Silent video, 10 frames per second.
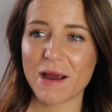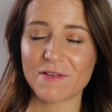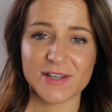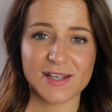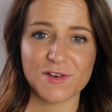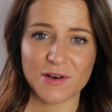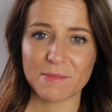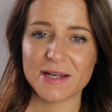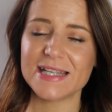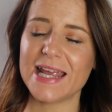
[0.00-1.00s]
breakfast and
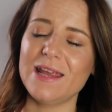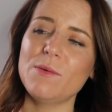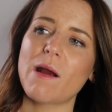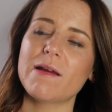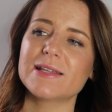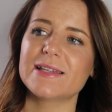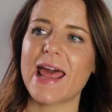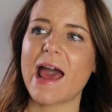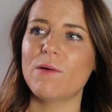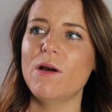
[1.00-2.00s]
drink my tea, whereas
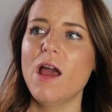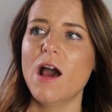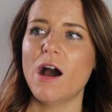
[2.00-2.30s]
now